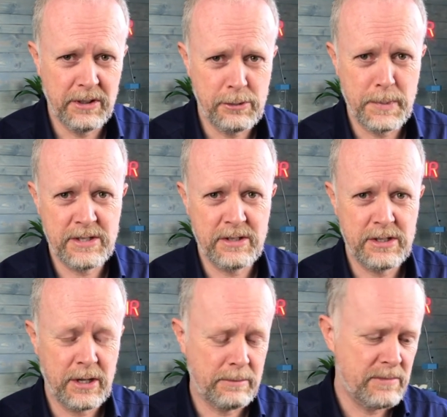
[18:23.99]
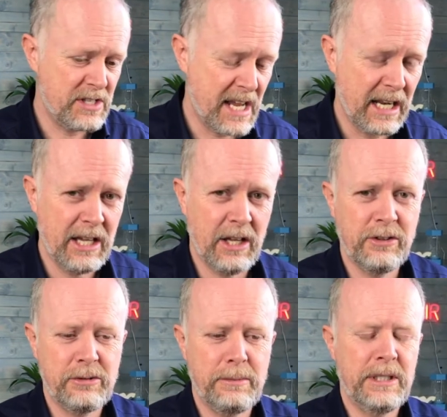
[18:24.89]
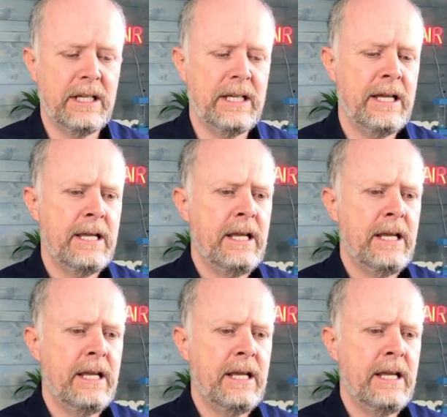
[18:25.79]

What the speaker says: this business up and sell it ultimately?